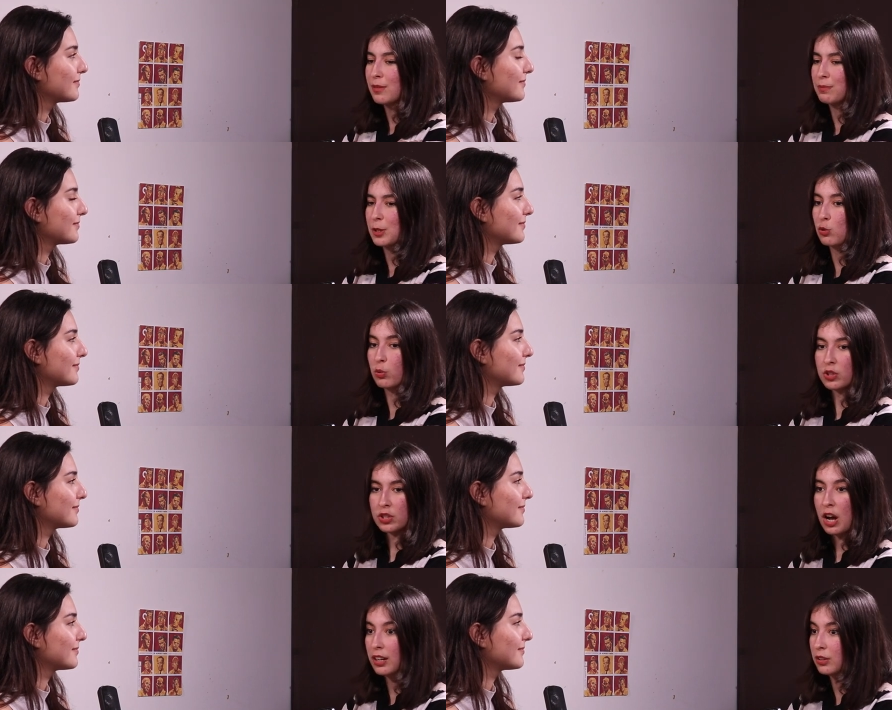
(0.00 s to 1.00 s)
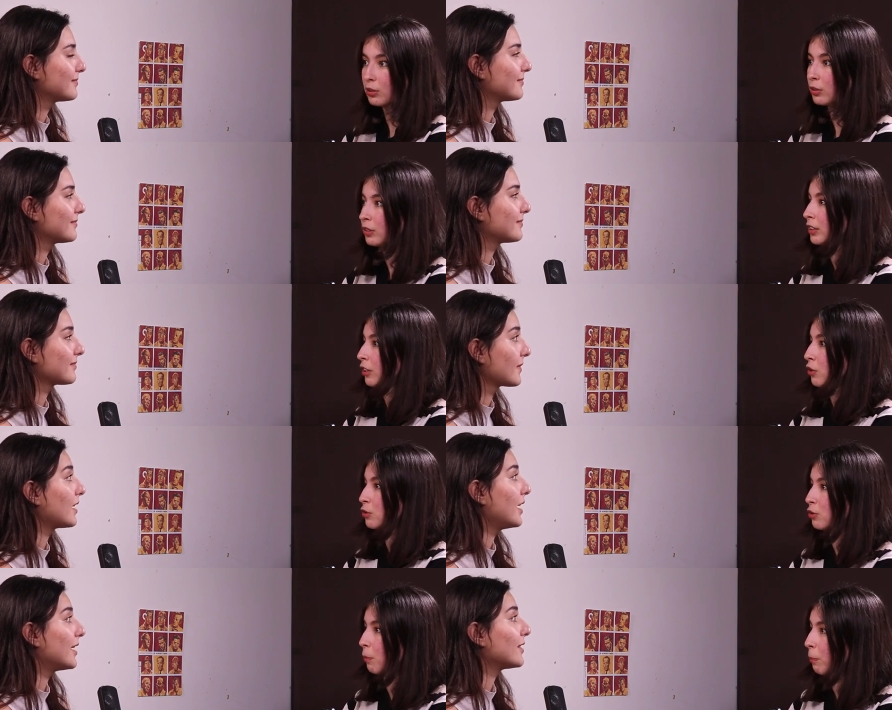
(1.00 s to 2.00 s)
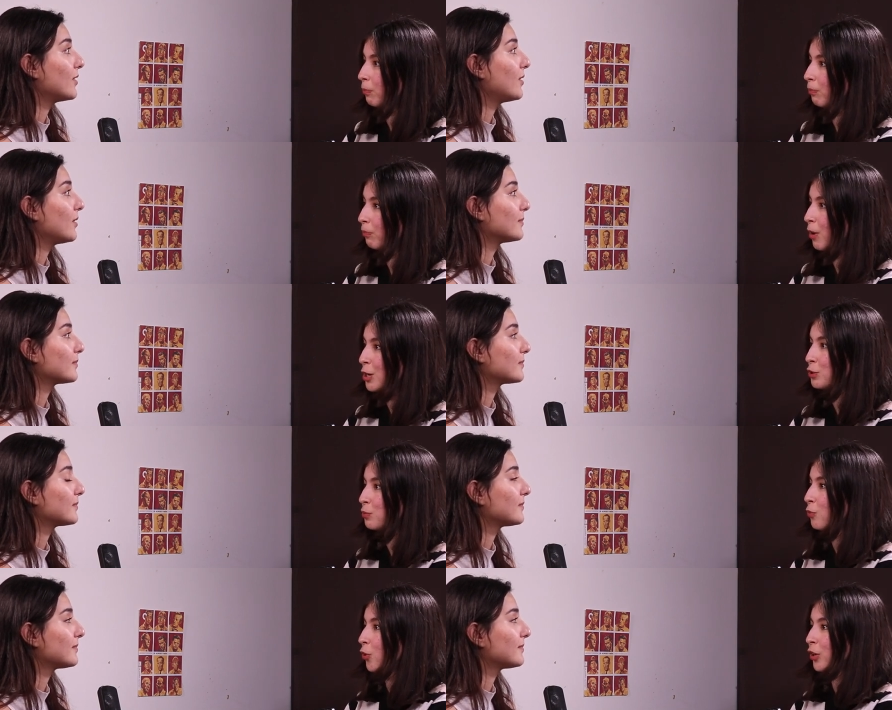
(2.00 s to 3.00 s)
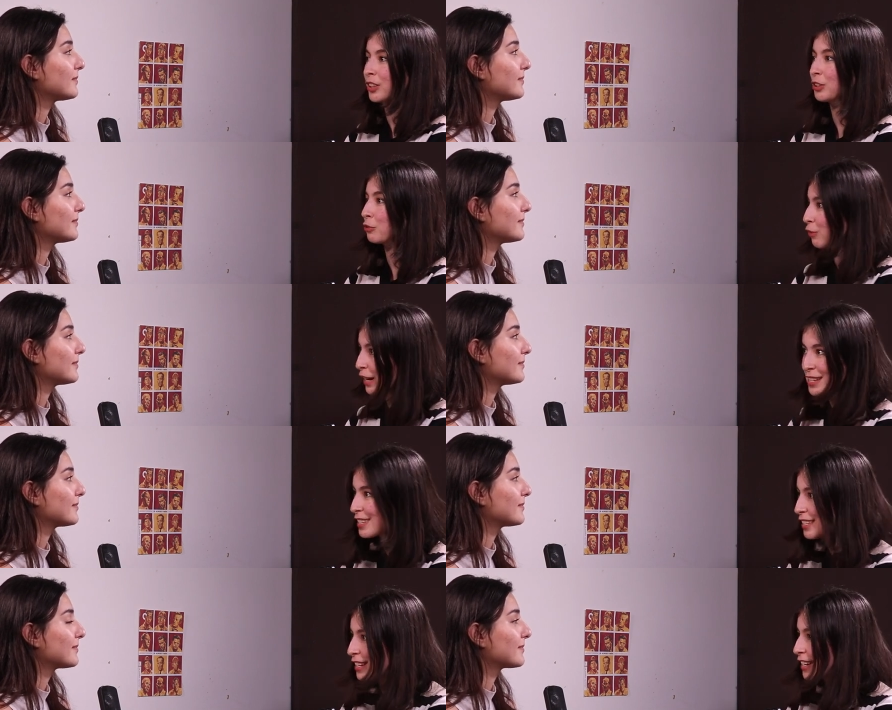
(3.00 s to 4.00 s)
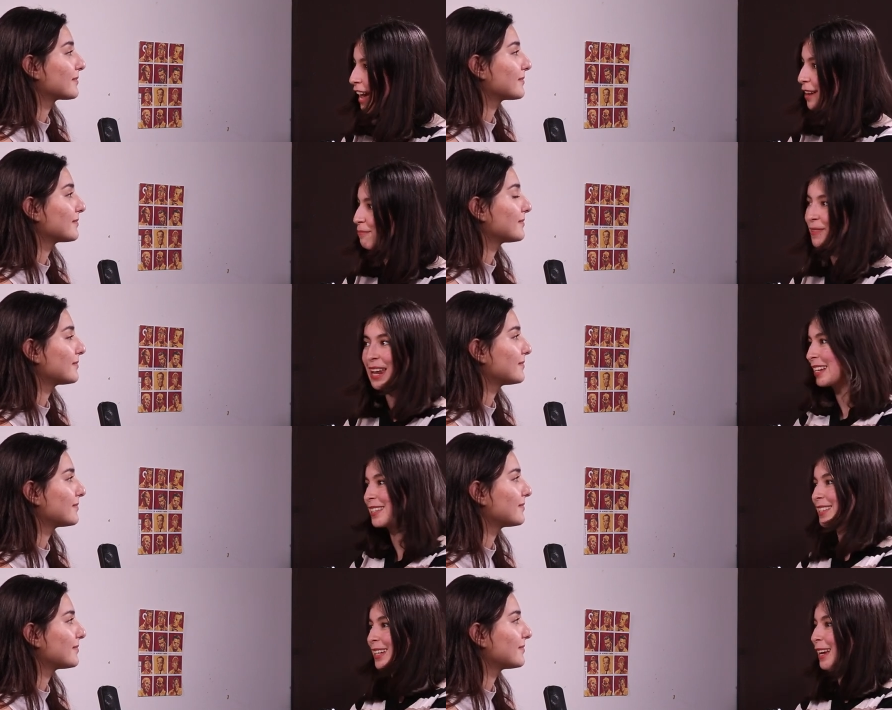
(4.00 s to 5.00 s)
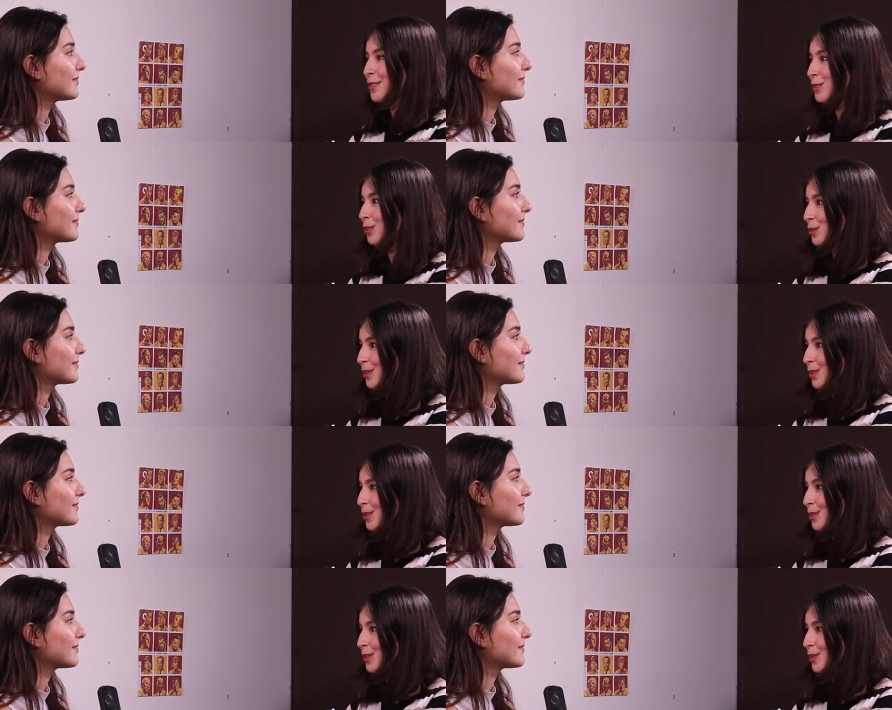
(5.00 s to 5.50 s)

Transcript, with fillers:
Speaker 1: suicidal. They're also yeah, much more crazy and menace again to the